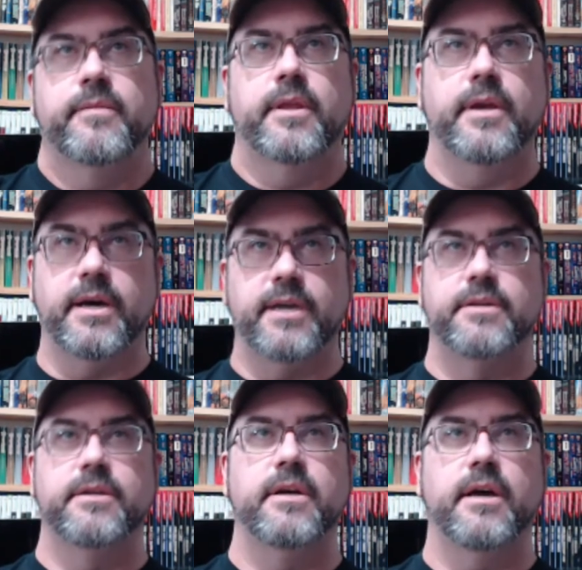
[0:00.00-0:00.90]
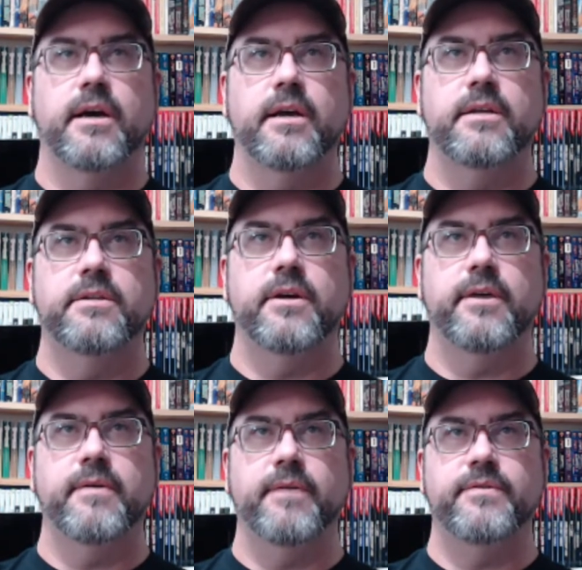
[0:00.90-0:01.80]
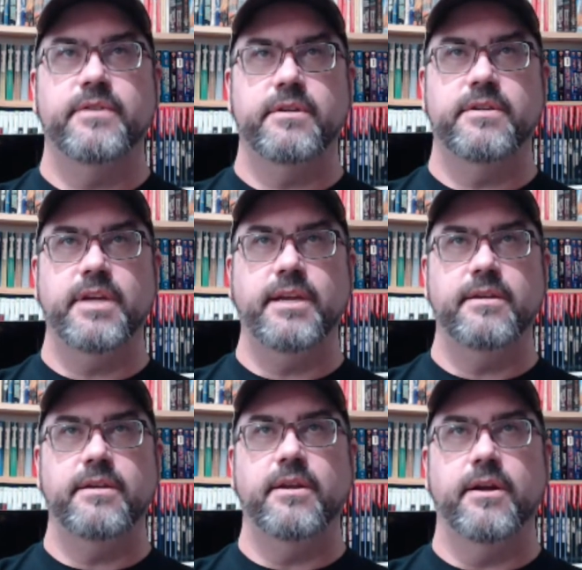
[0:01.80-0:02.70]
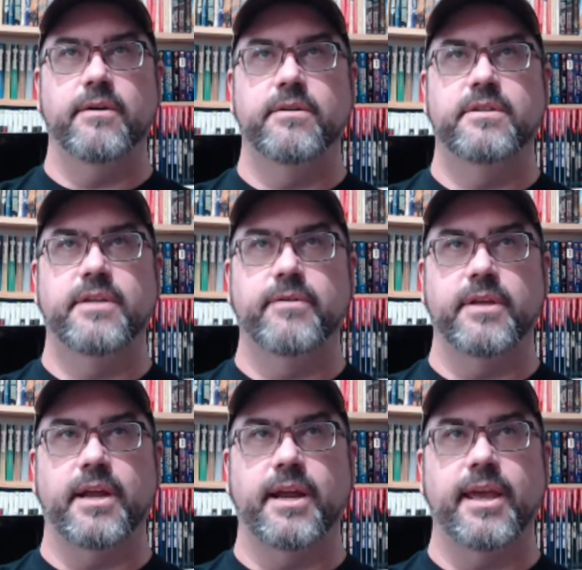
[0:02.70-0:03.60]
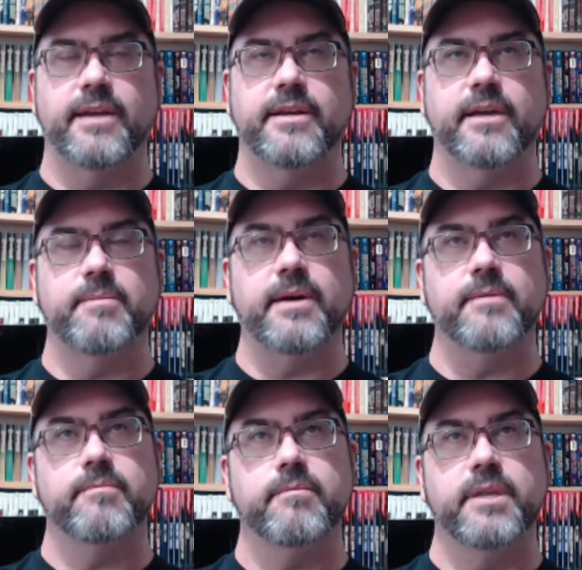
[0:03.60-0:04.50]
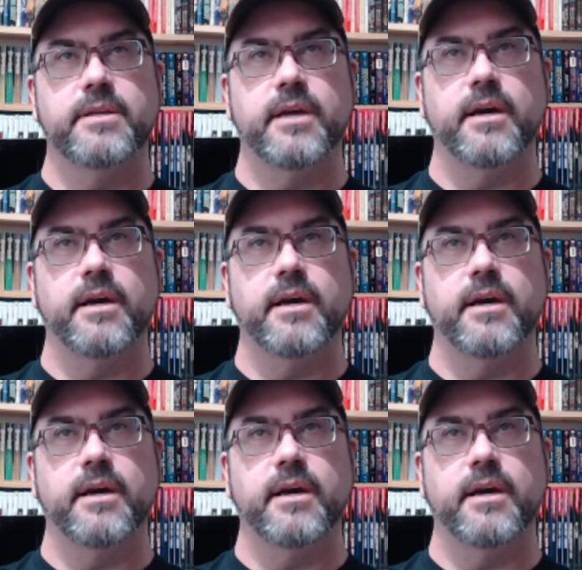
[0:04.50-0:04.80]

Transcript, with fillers: Gosh, so I've seen, you know, several that I can't talk about, but